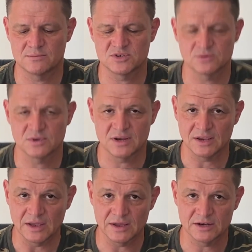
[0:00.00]
so you get
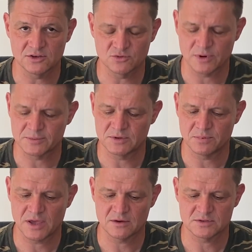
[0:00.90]
uninterrupted
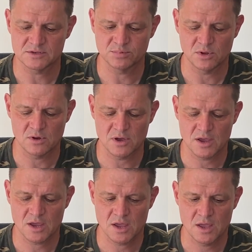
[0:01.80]
power
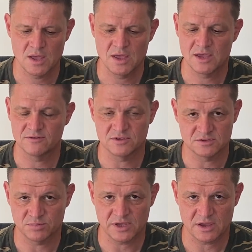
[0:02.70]
supply if there's
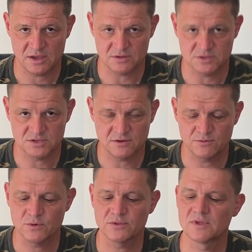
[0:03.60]
a blackout and so
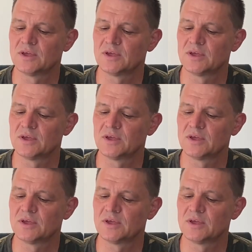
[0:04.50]
forth.